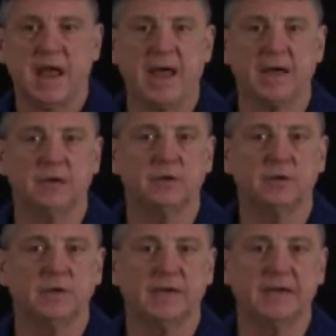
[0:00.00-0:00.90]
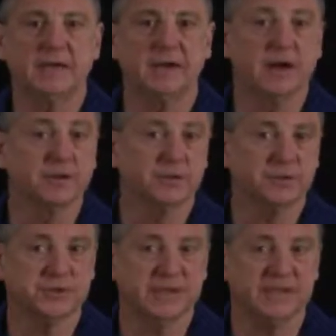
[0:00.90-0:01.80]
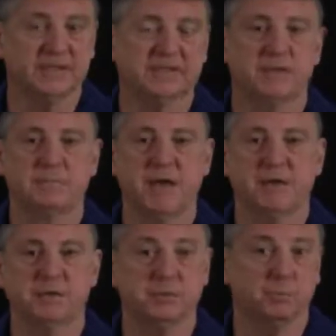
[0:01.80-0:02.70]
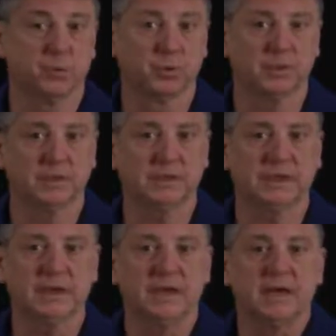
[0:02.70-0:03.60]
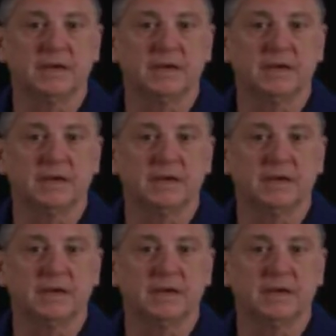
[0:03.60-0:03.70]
And in another sense that matters importantly,